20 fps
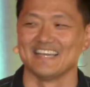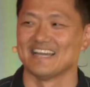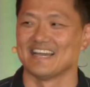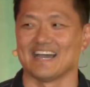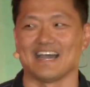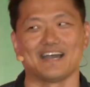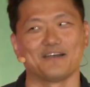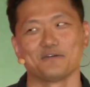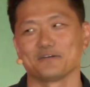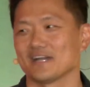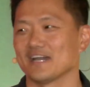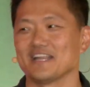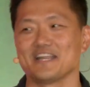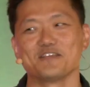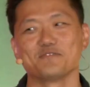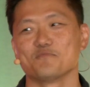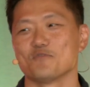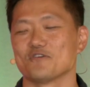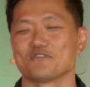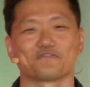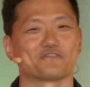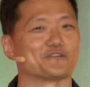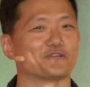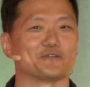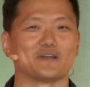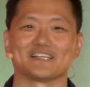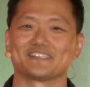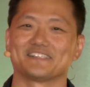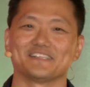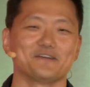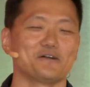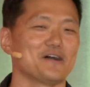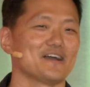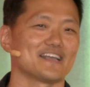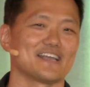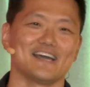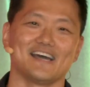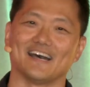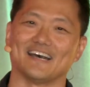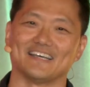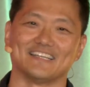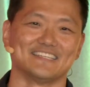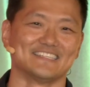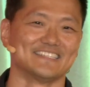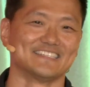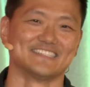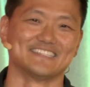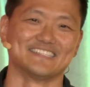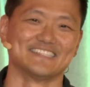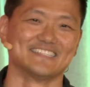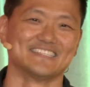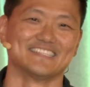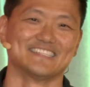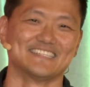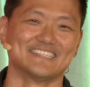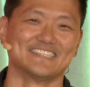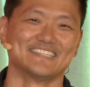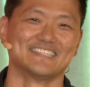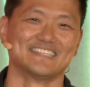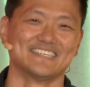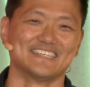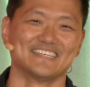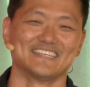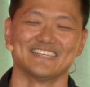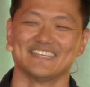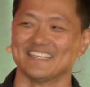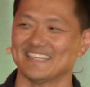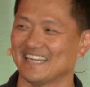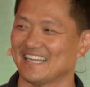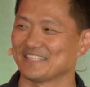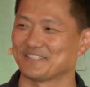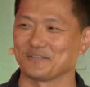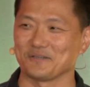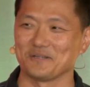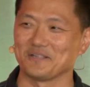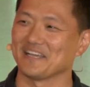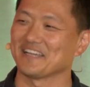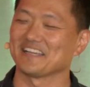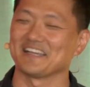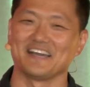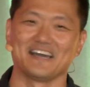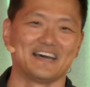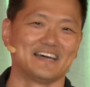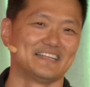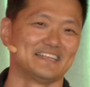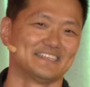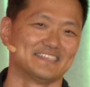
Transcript: I don't got any more for you. I say all I got. That's all I got.